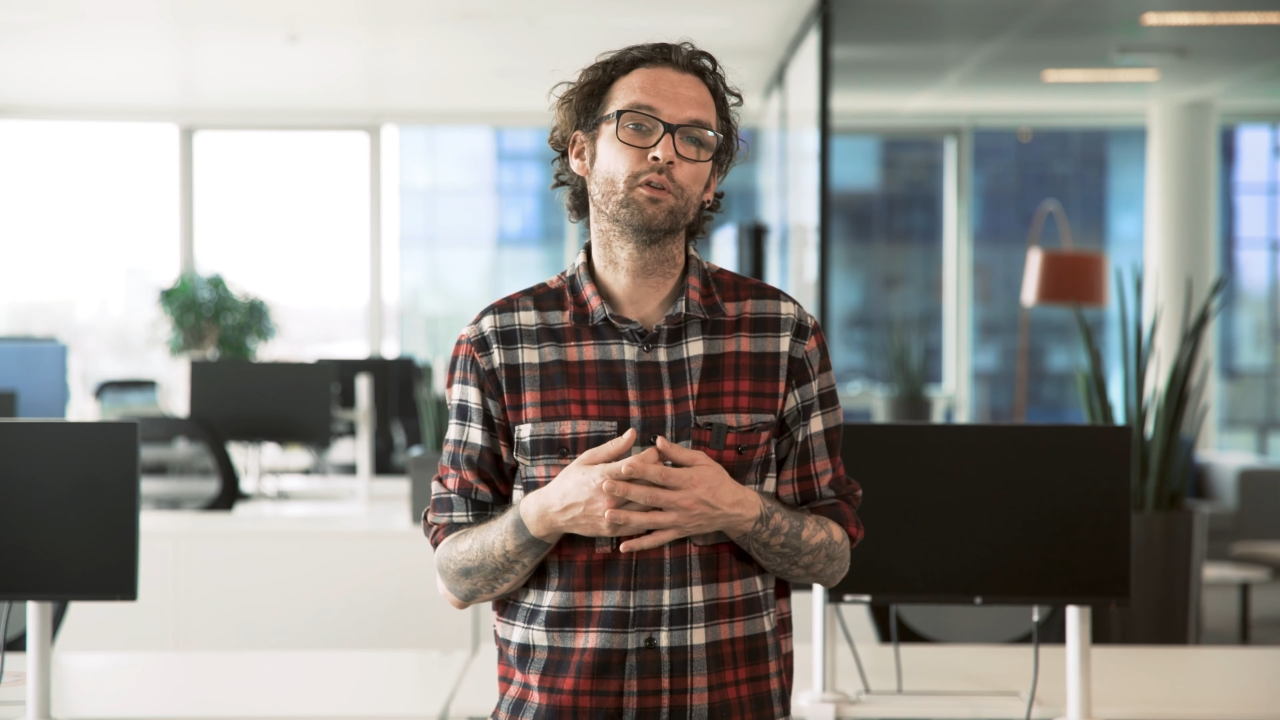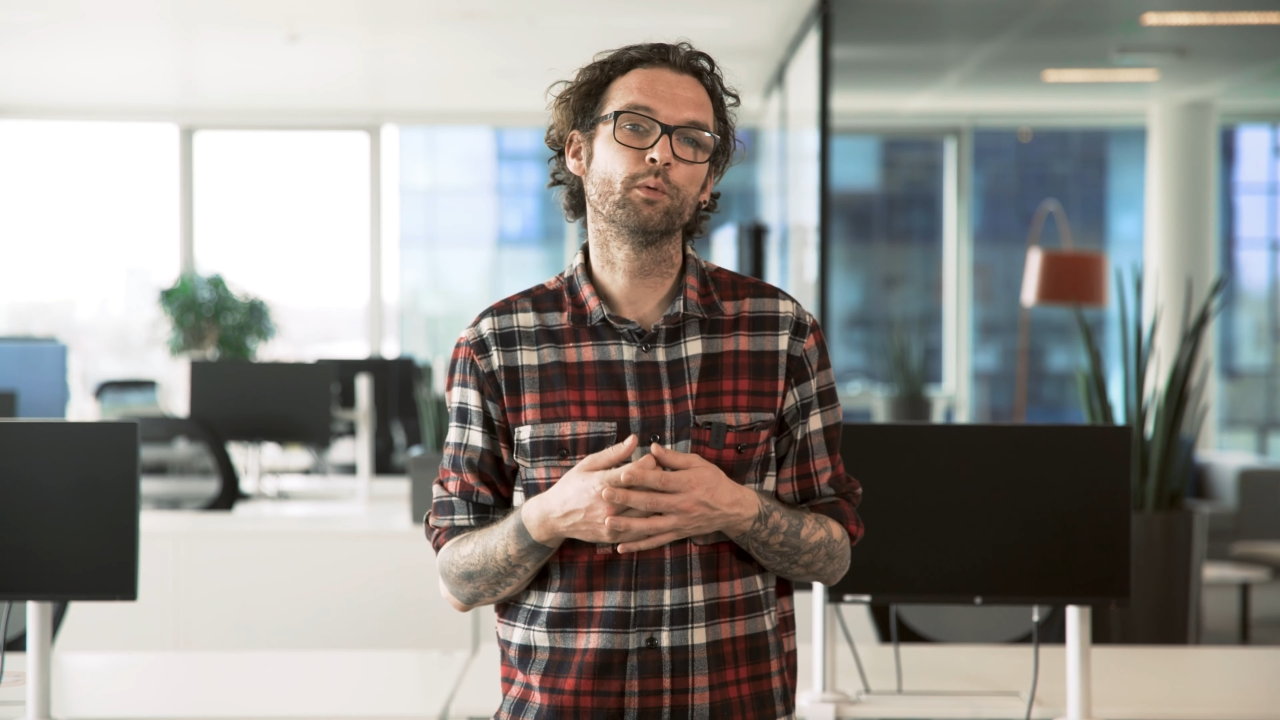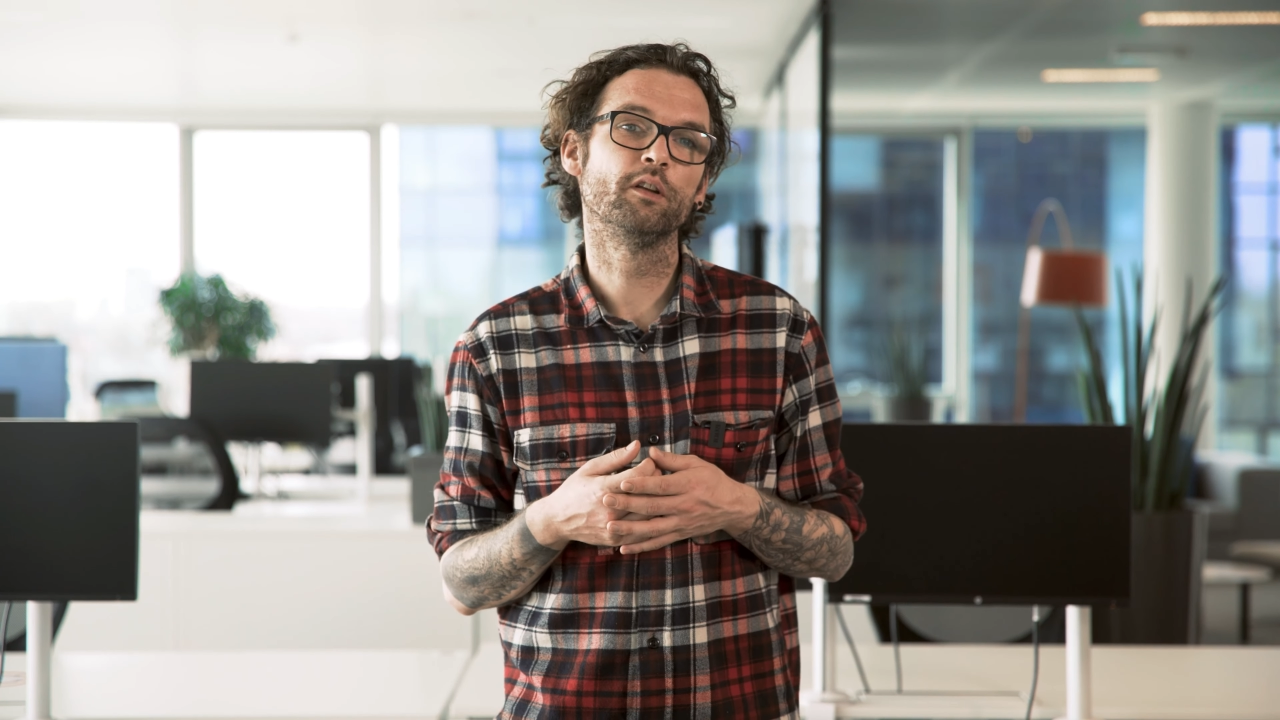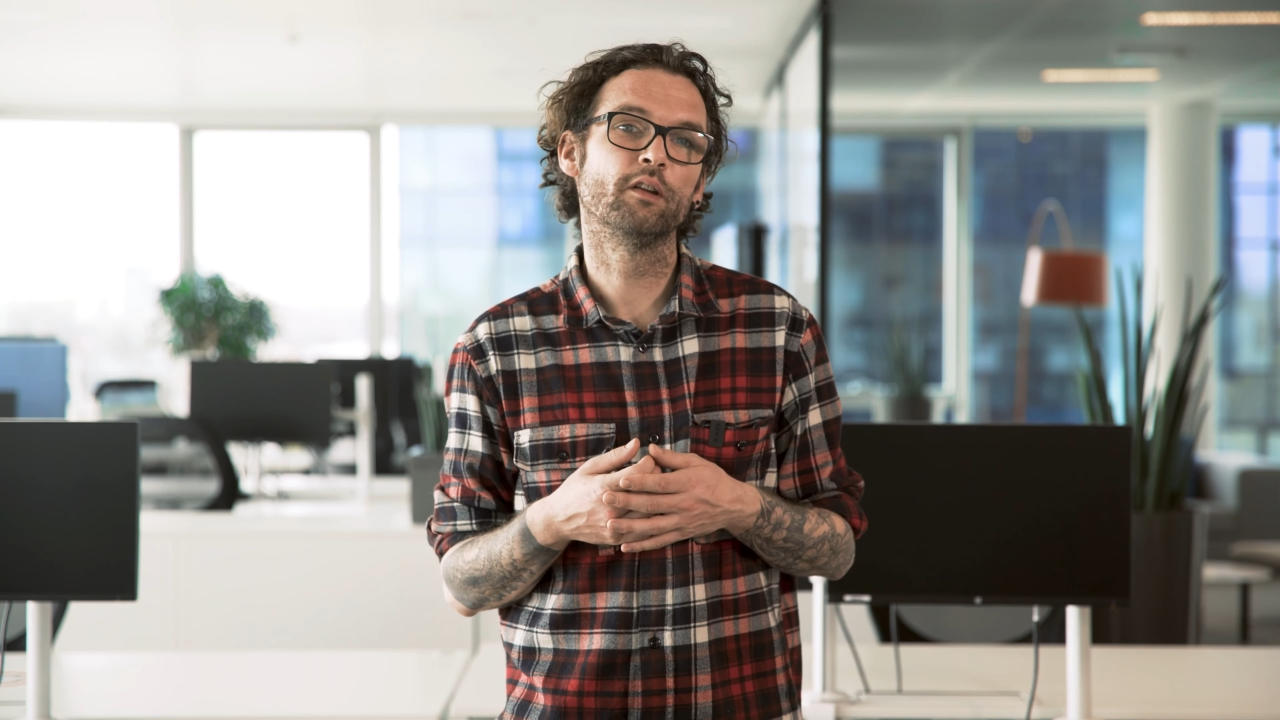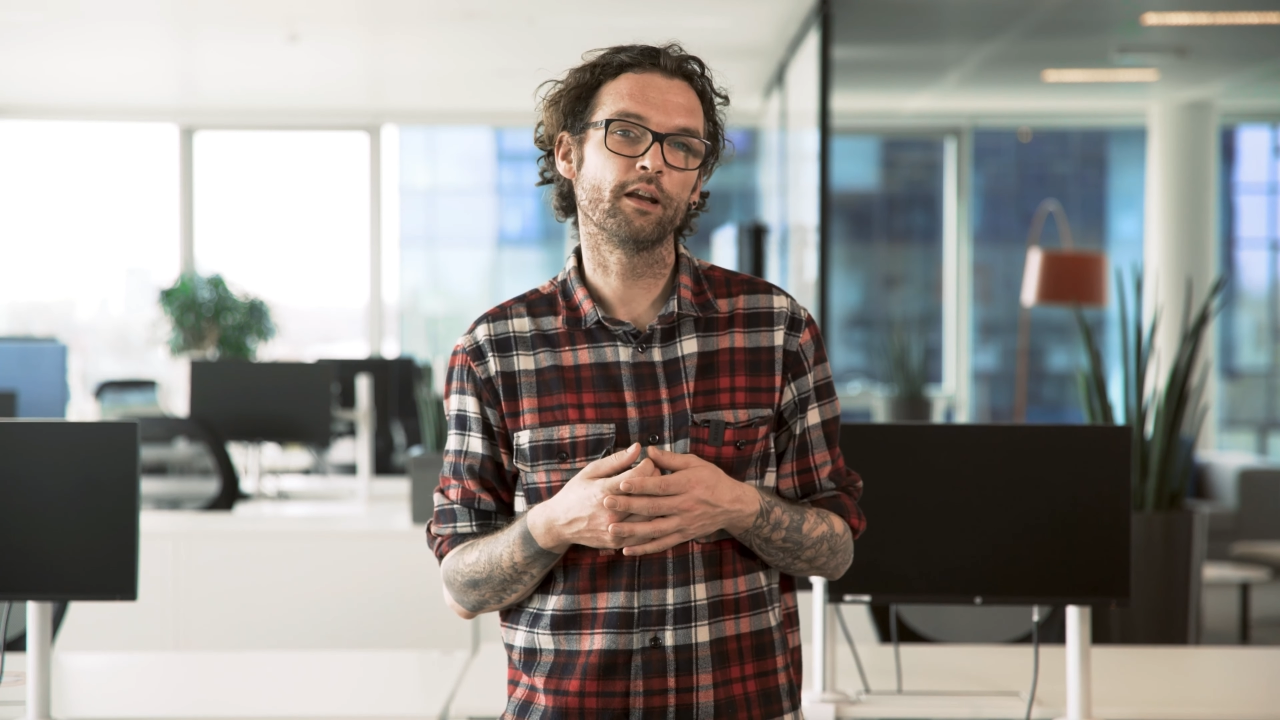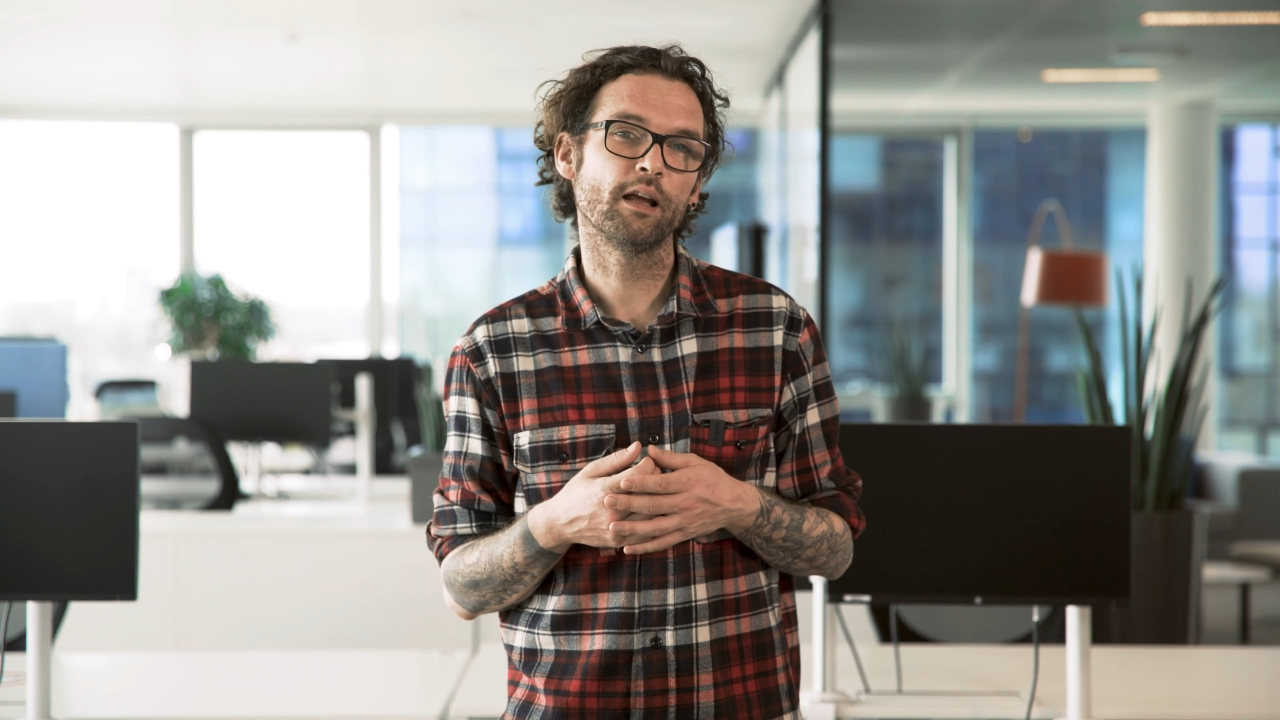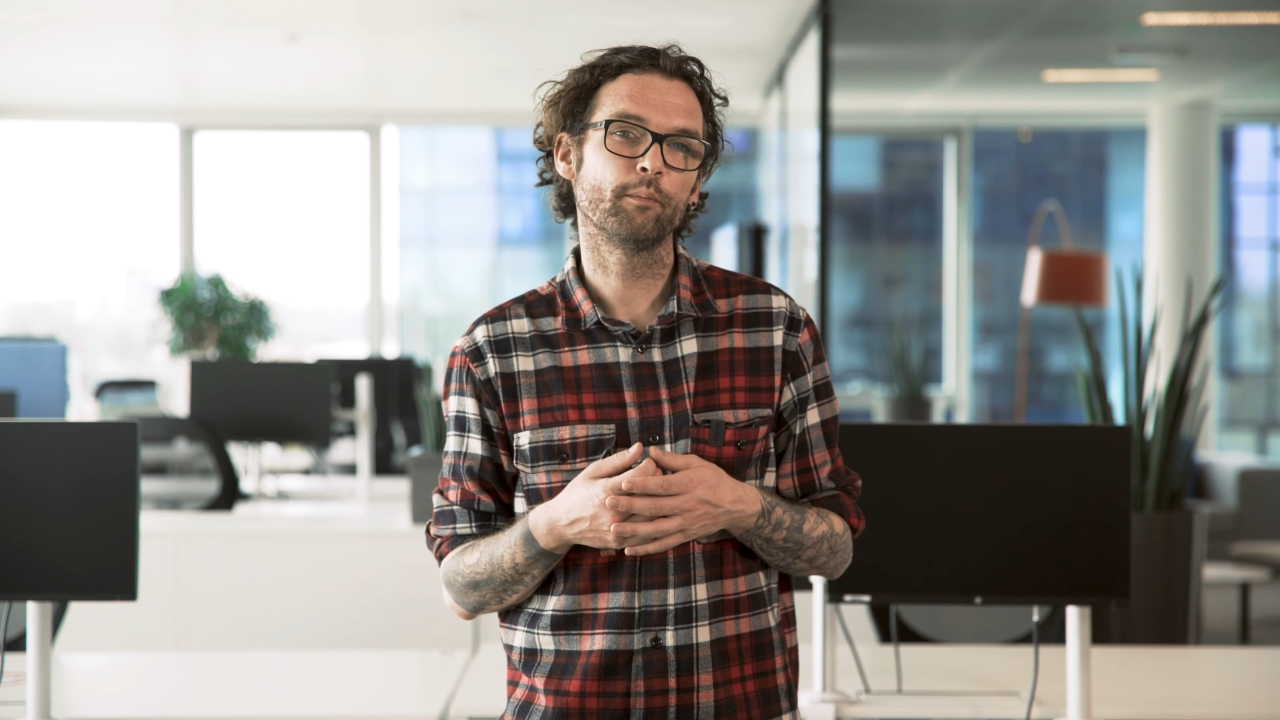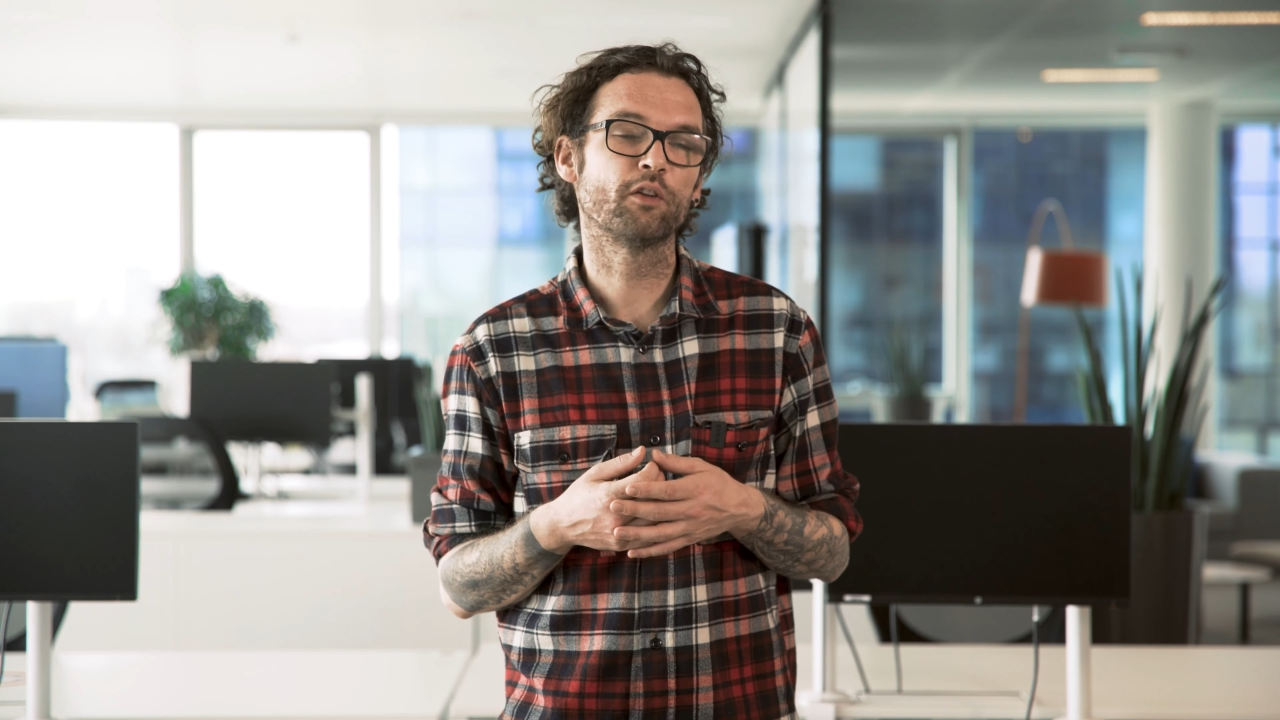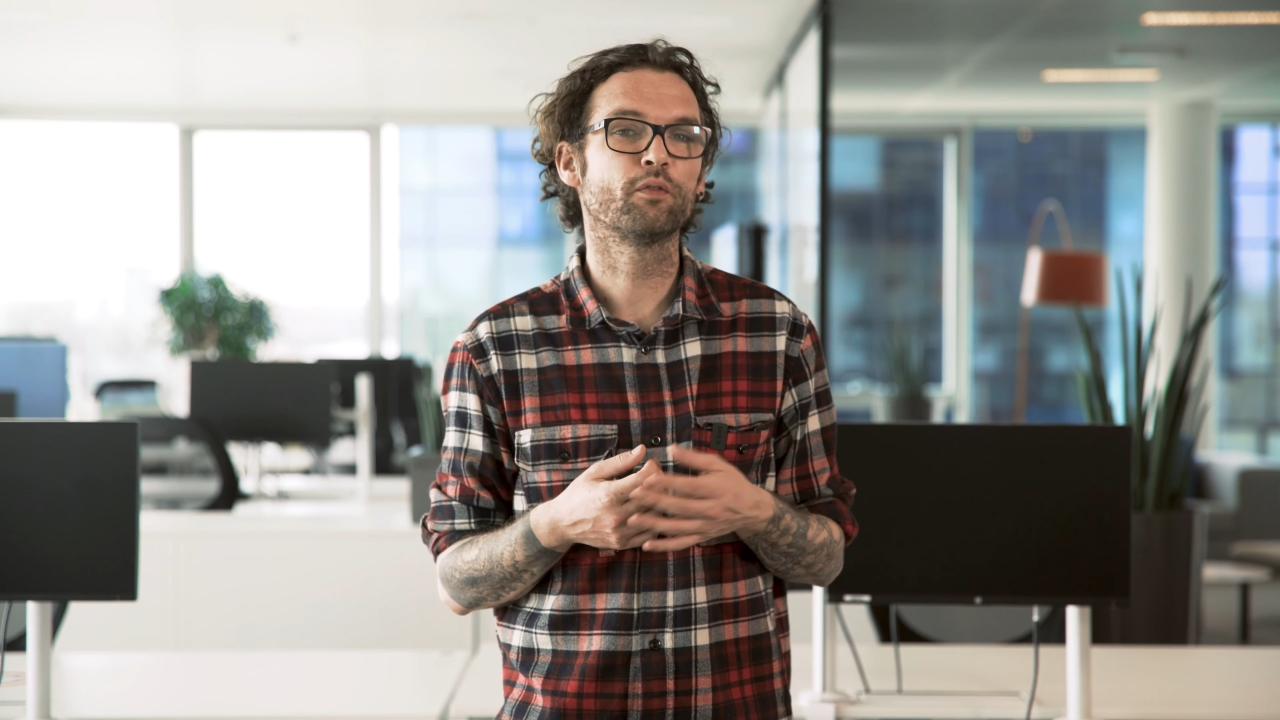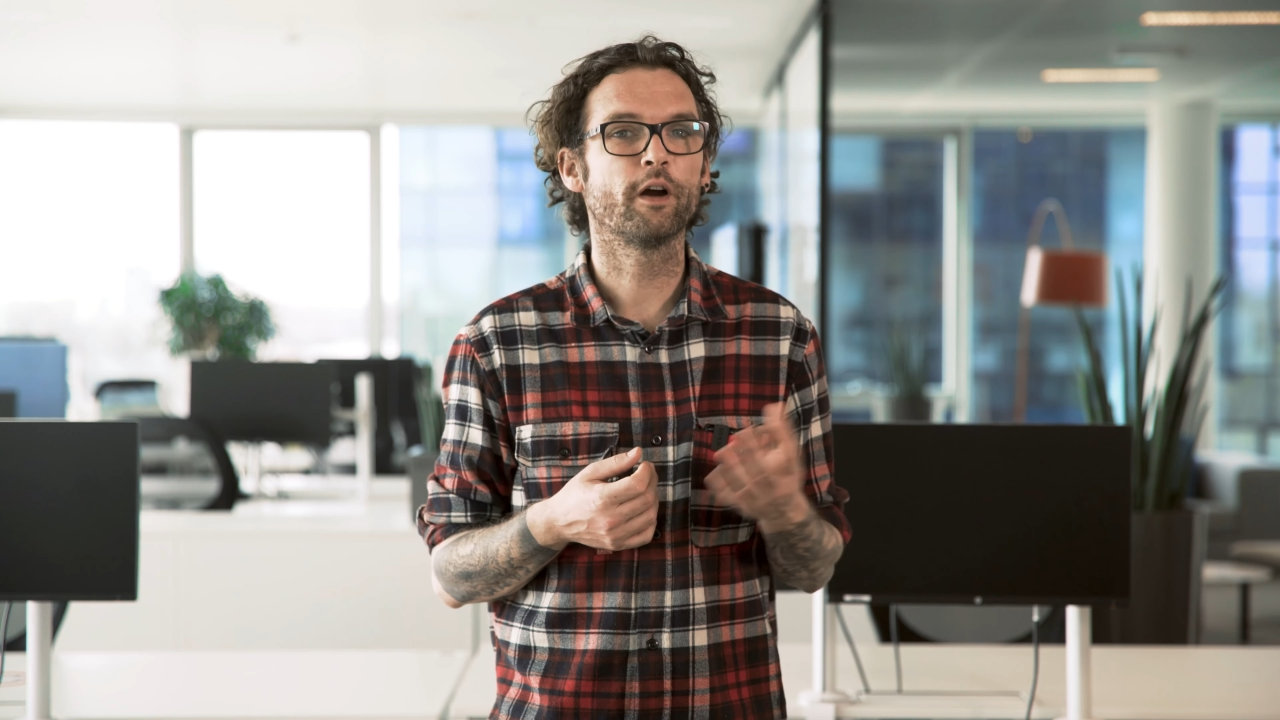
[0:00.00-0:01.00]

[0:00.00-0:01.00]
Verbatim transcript: between Dynamics